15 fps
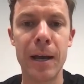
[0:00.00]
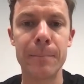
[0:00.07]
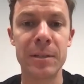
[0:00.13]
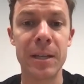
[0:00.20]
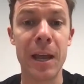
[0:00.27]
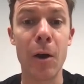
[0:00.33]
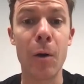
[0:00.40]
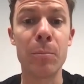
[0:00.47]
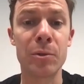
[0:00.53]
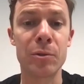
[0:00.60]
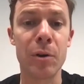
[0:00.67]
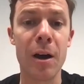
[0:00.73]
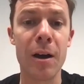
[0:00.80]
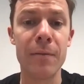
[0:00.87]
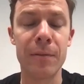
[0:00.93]
to help
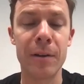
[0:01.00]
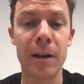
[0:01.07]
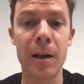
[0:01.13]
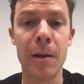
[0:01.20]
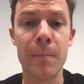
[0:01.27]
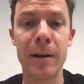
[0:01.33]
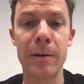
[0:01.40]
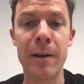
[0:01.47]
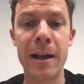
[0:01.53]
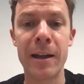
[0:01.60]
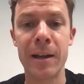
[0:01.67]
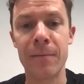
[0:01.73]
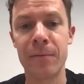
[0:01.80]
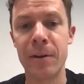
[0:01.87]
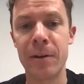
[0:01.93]
drive a better
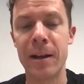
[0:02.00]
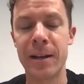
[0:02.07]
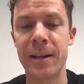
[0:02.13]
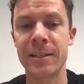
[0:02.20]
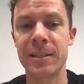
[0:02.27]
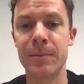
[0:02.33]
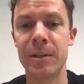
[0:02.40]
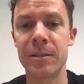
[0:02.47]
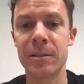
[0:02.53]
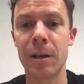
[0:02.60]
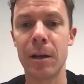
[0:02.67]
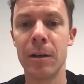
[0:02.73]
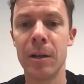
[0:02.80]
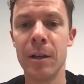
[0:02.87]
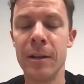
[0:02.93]
outcome for our customer.
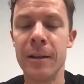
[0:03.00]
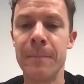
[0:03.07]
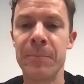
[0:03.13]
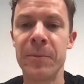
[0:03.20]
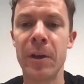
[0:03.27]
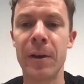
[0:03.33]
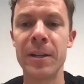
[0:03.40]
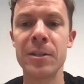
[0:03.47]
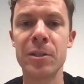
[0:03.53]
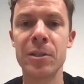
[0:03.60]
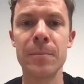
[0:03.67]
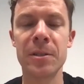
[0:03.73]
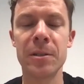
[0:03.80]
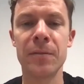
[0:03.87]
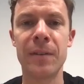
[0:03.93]
So, you know, in
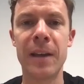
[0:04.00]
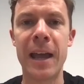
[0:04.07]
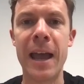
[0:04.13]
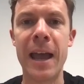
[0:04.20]
terms of